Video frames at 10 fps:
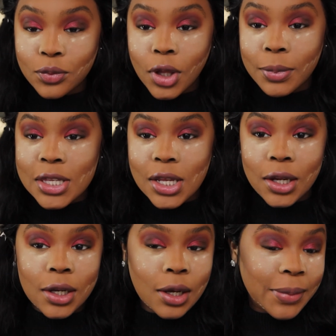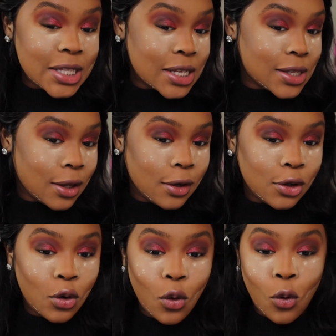I'm excited. I'm about to stunt
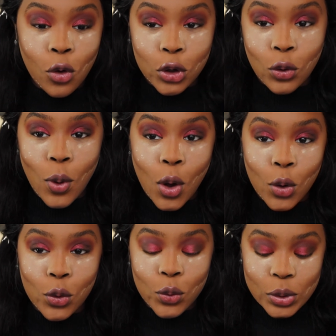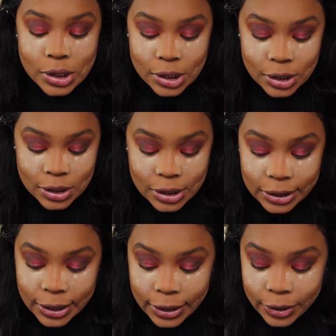on all you hoes
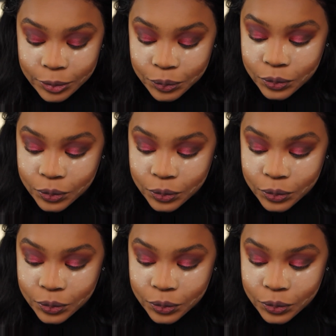today.